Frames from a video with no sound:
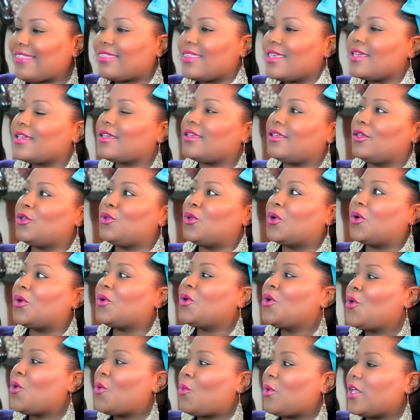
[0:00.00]
I think, you
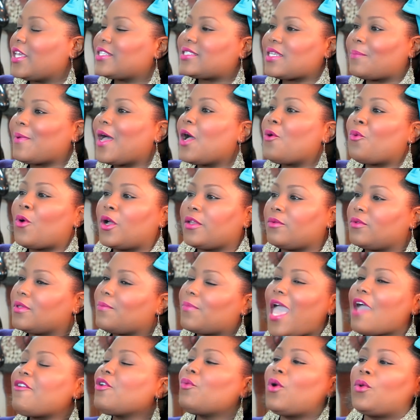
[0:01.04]
know, it's about
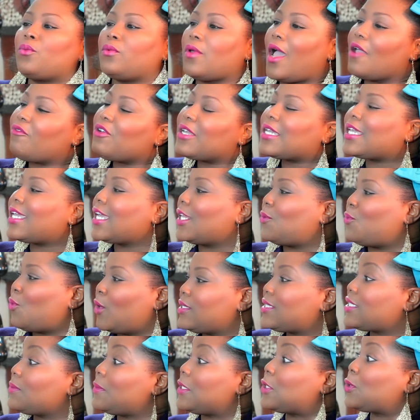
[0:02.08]
what every kid
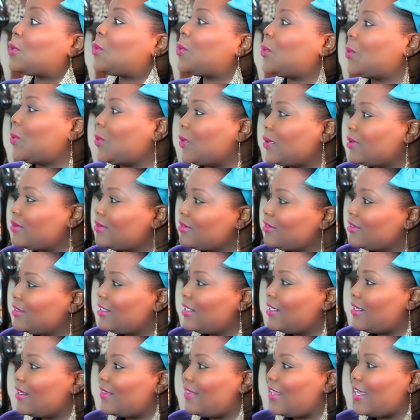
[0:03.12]
wants to be cool.
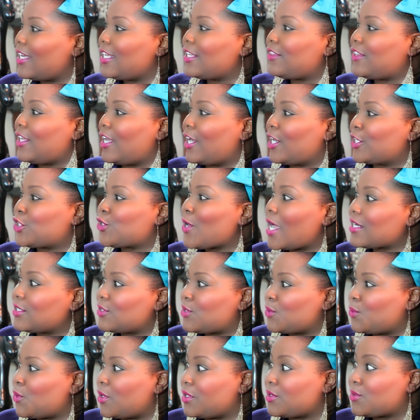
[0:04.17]
They're
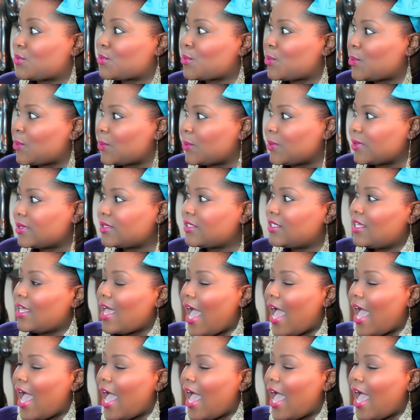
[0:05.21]
attracted to what is cool.